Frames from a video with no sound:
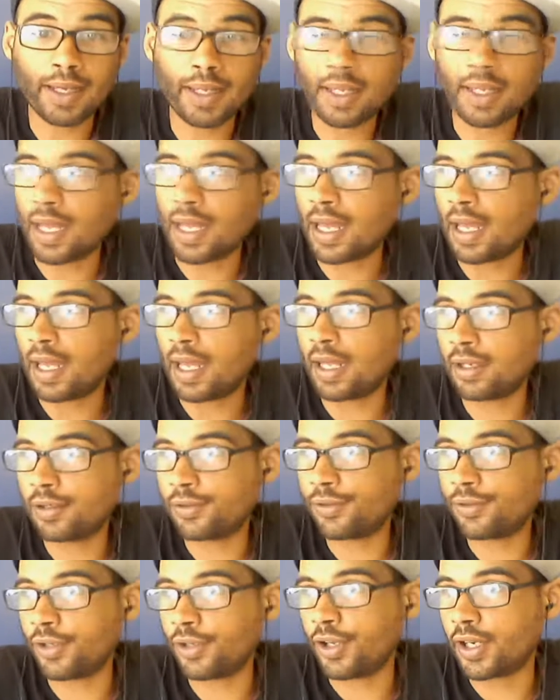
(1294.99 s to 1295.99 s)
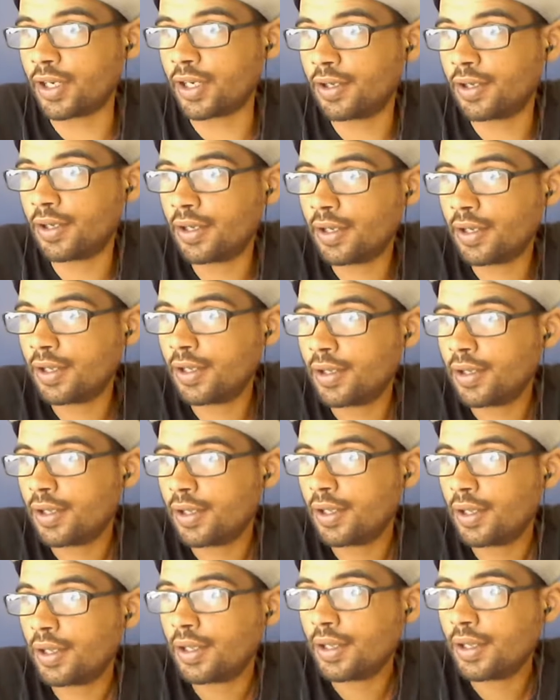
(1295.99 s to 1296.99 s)
And look,
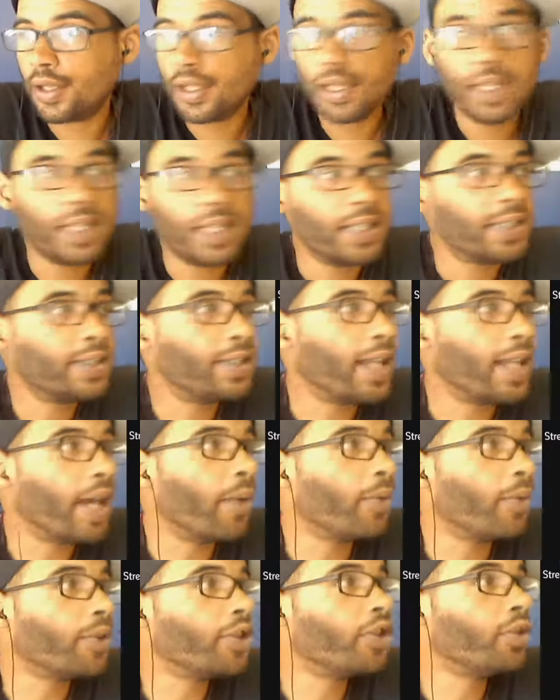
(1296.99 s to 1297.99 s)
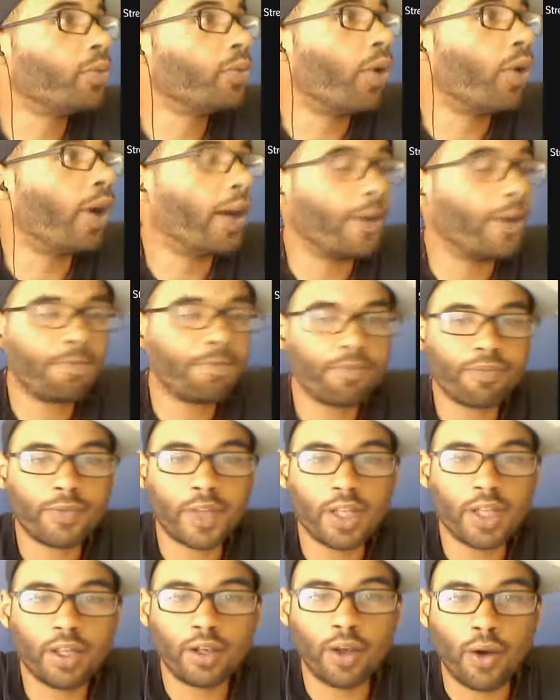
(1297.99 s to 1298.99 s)
say what you want,
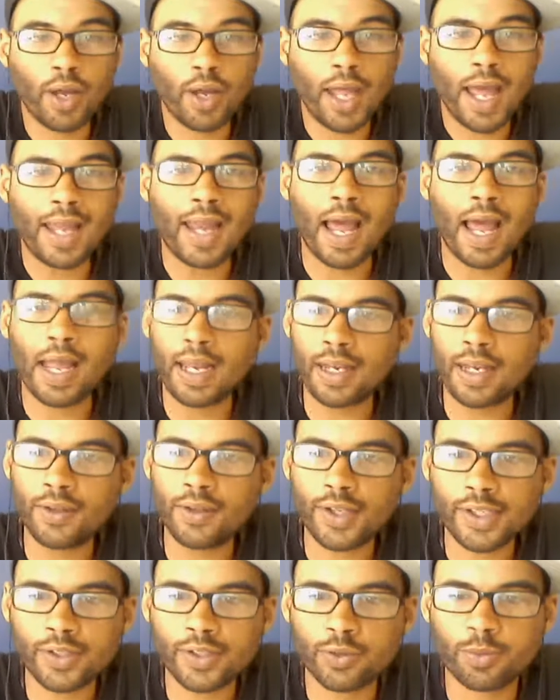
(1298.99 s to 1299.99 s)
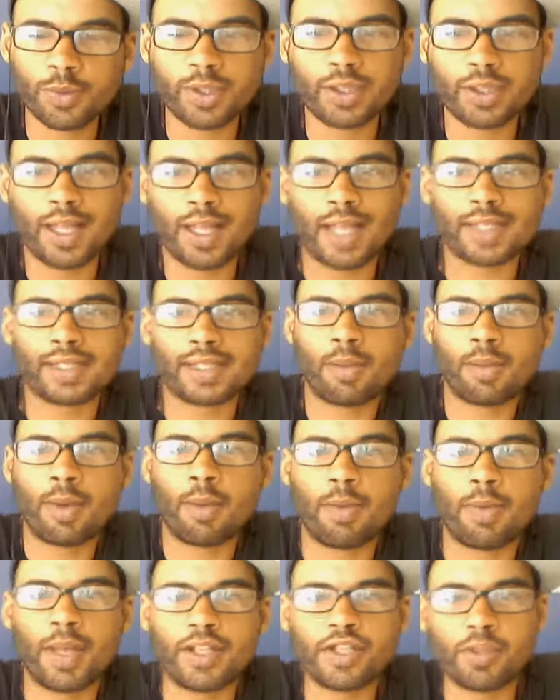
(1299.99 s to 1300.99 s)
you know, and this will be the last time I
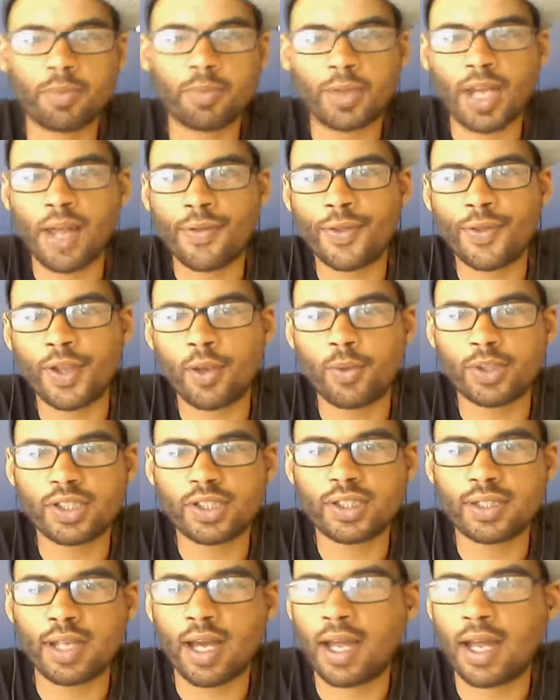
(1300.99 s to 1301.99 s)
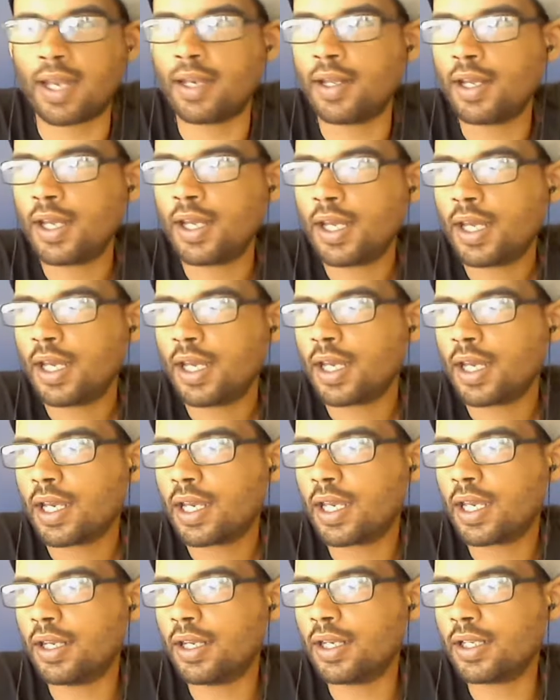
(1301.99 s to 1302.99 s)
mention, but I think what's not
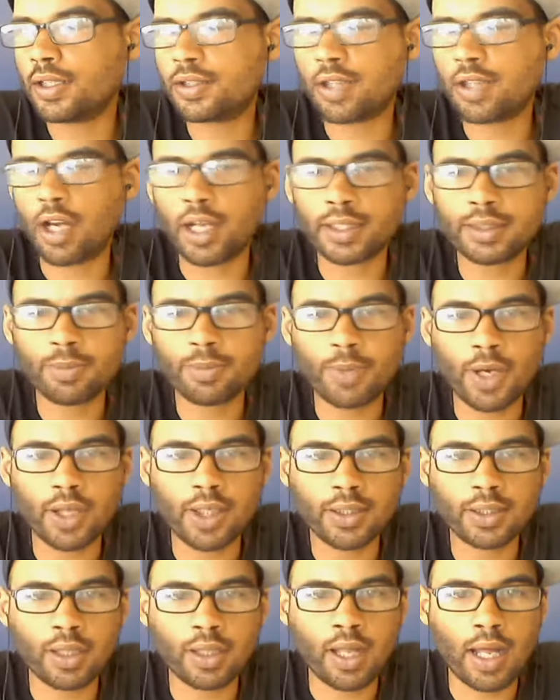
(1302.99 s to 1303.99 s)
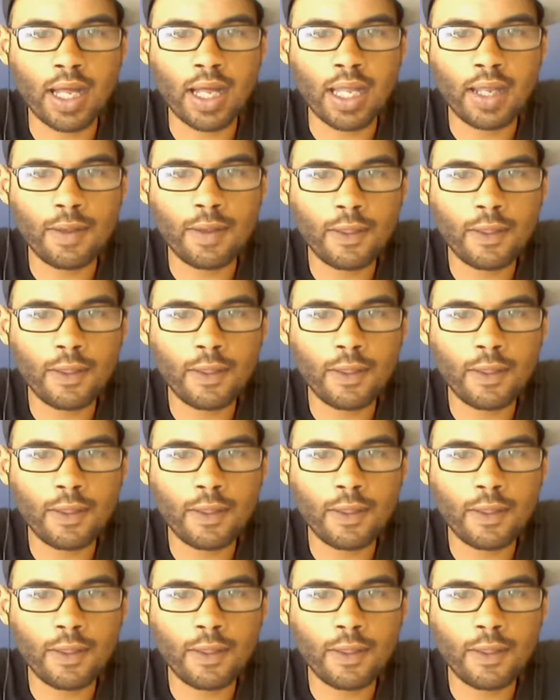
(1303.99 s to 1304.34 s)
getting talked about a lot